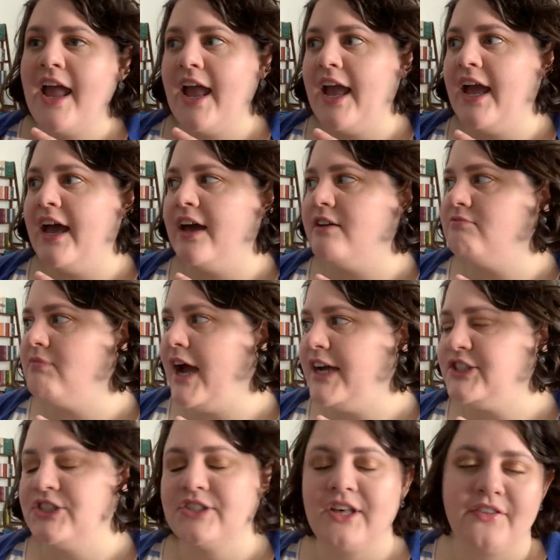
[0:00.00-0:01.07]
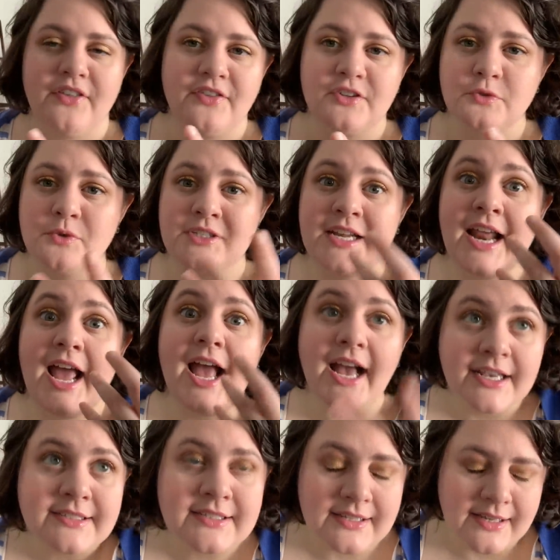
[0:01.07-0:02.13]
And I just thought that this was an
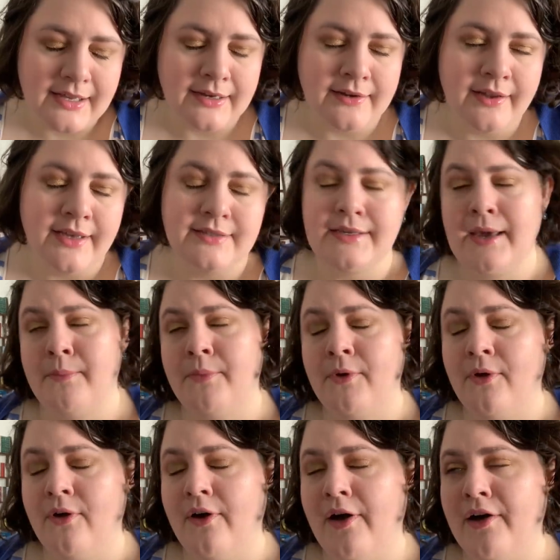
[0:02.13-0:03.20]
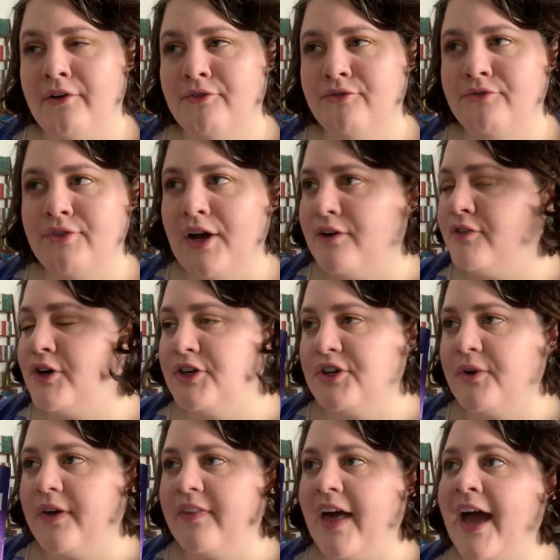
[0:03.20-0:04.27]
excellent example of her
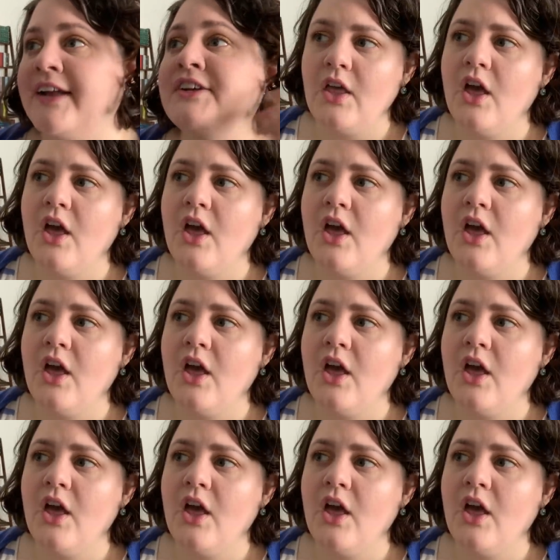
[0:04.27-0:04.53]
doing that.